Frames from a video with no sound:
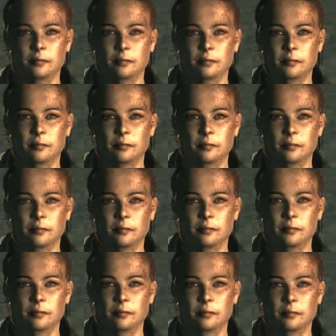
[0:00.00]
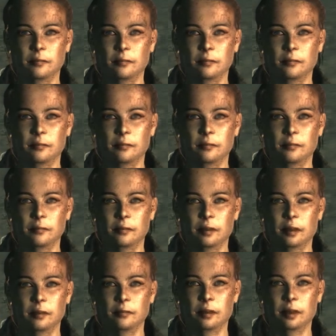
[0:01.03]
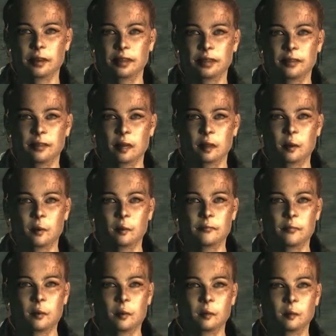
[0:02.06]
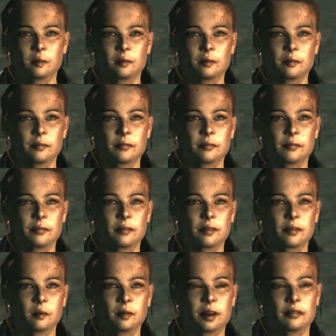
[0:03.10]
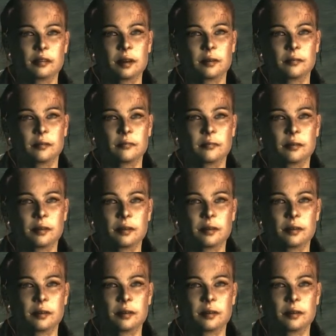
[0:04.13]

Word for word: I don't I don't know. I'll consider it, I guess. No more. You can find me at